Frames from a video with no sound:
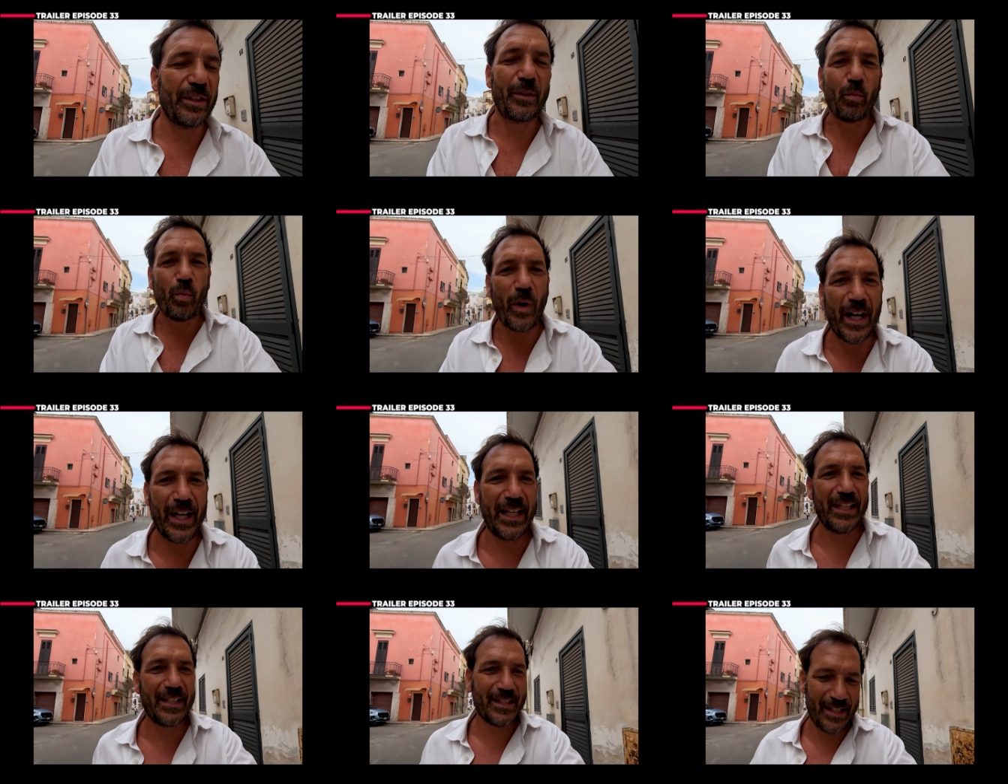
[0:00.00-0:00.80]
a
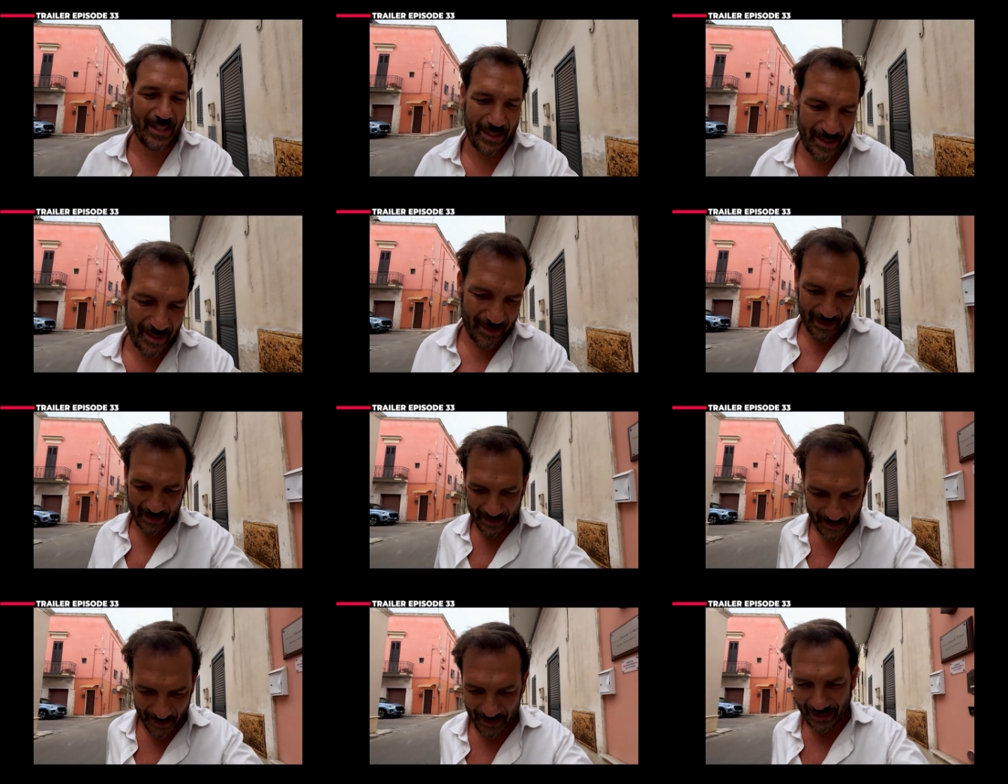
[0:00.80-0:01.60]
wine
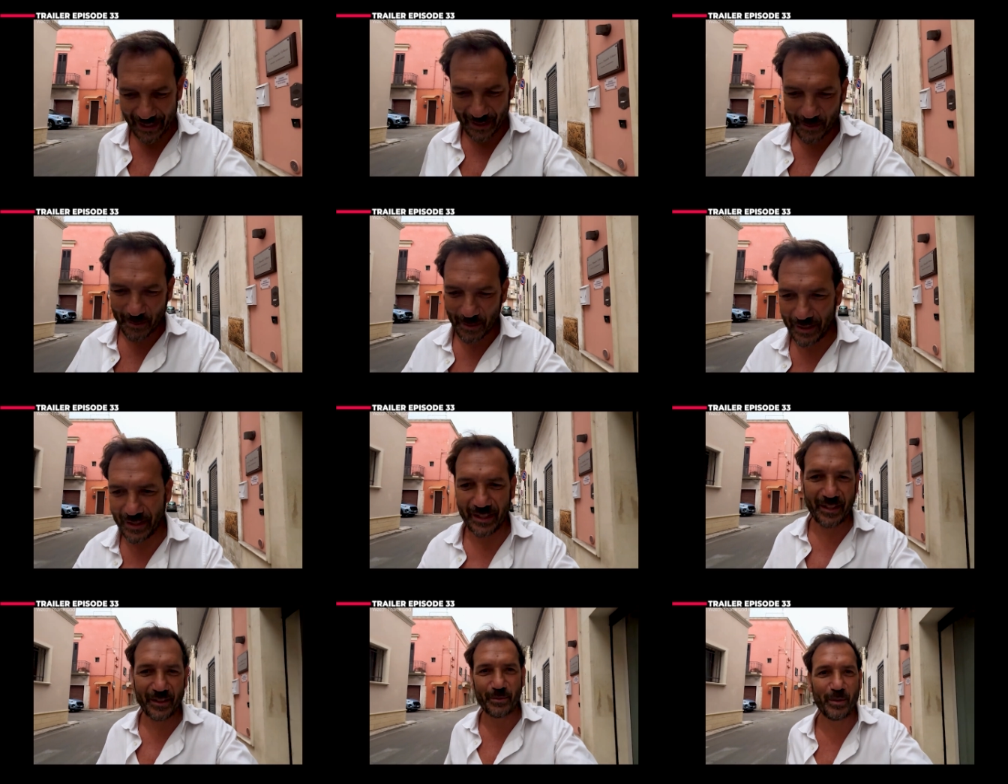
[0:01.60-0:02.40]
tasting today with
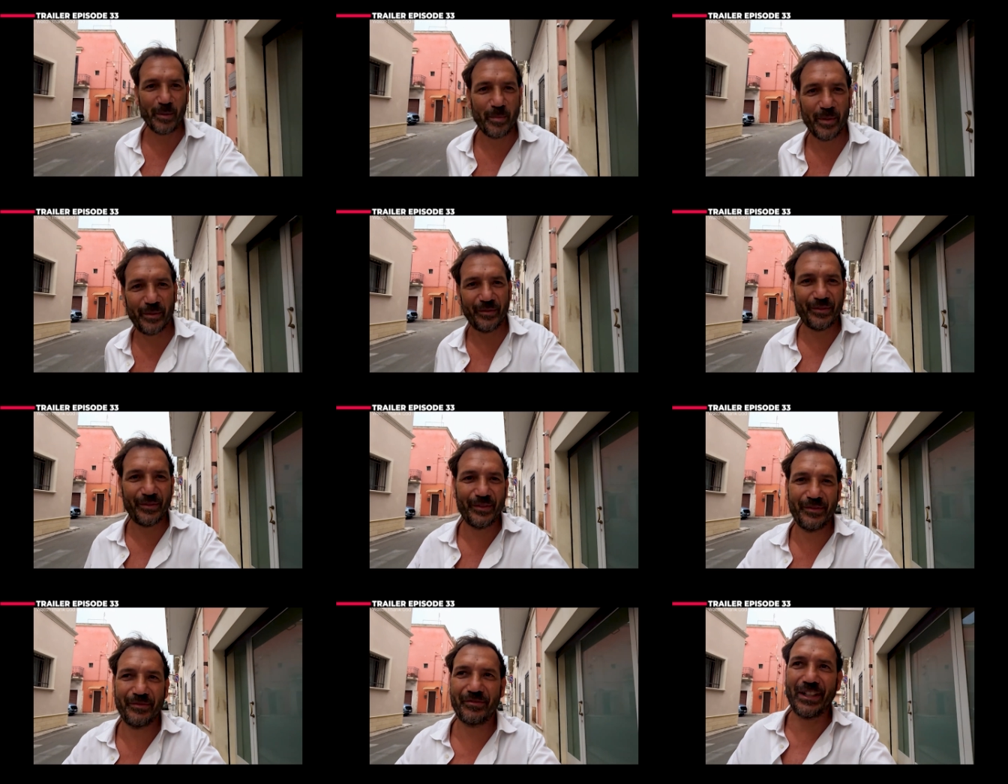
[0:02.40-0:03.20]
a group of
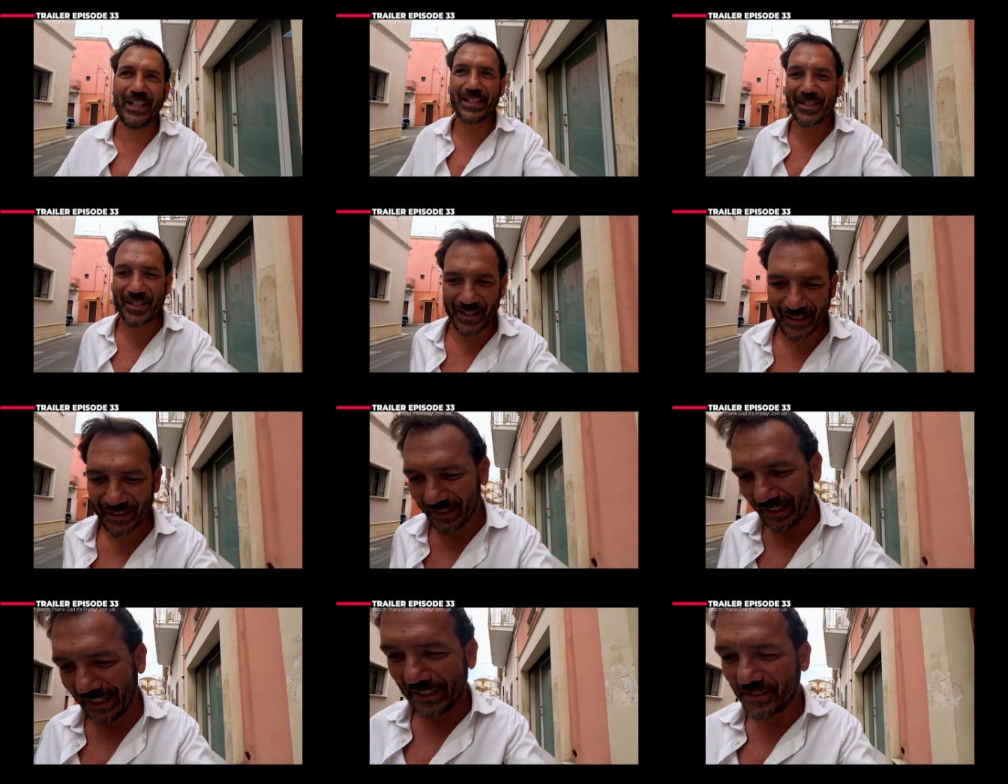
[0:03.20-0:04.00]
friends and
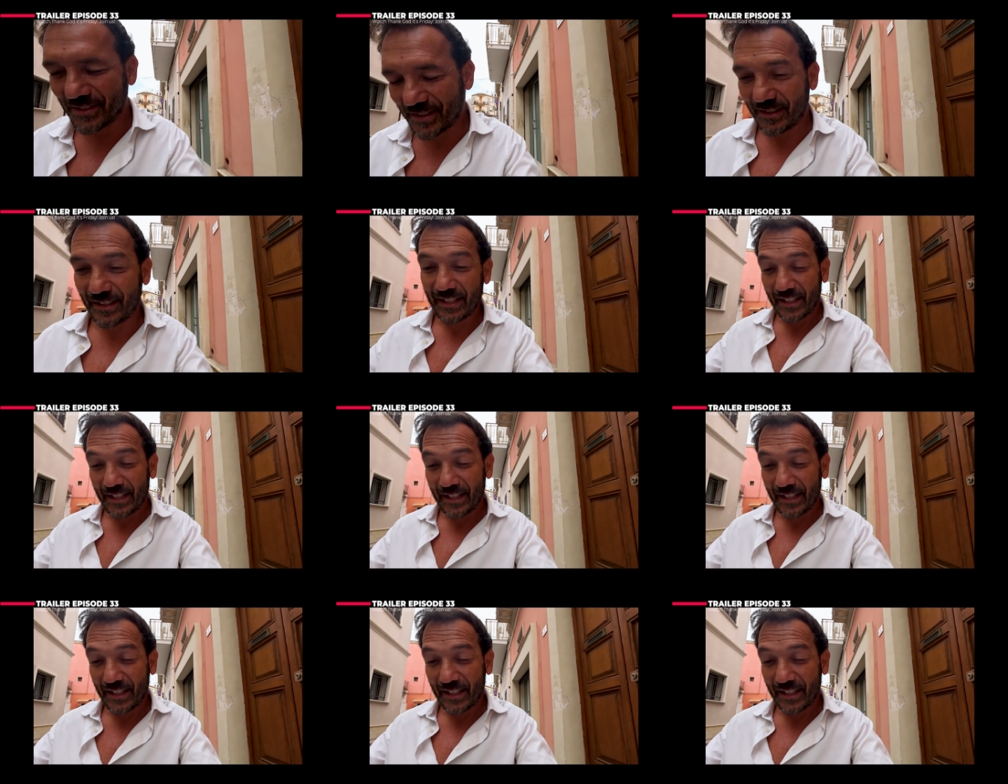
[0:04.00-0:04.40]
clients.